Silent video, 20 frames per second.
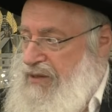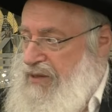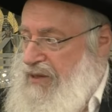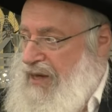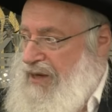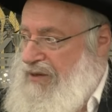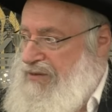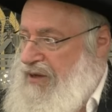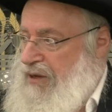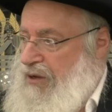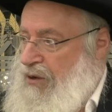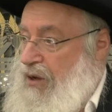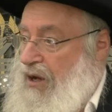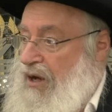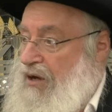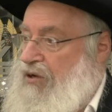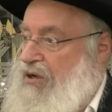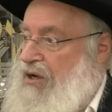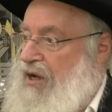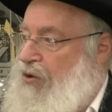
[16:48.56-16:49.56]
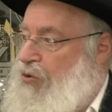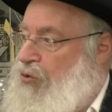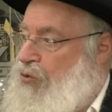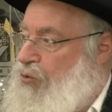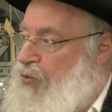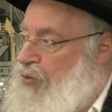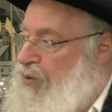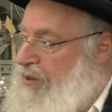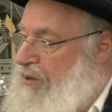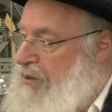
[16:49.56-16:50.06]
and they are
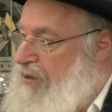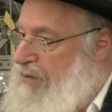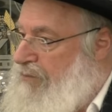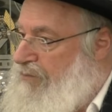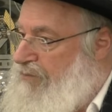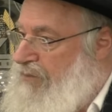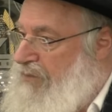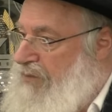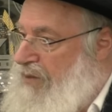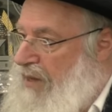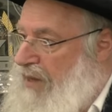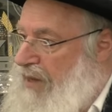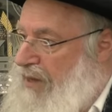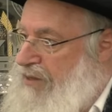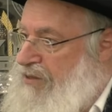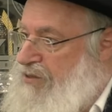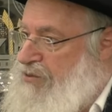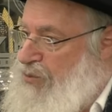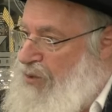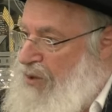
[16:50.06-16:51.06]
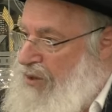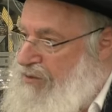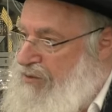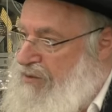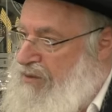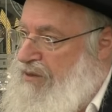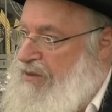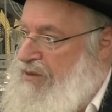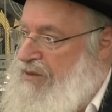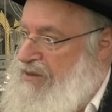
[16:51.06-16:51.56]
ra'ui, and is what